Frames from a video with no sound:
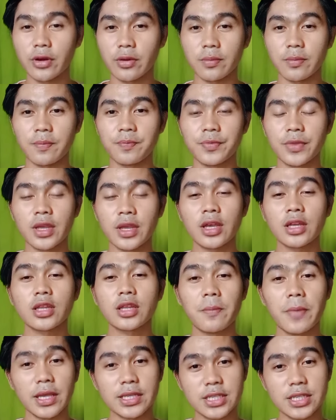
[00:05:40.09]
The basic
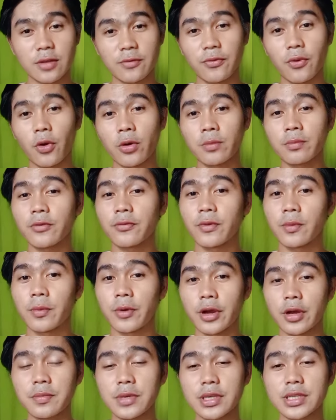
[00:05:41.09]
form of a verb is
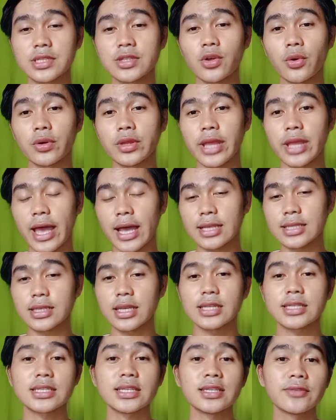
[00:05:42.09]
known as its
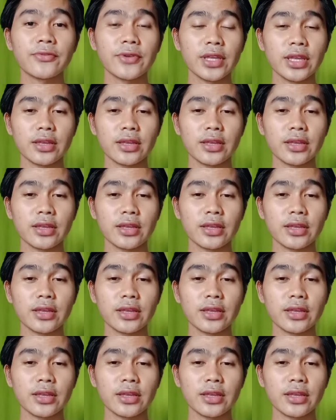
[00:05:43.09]
infinitive.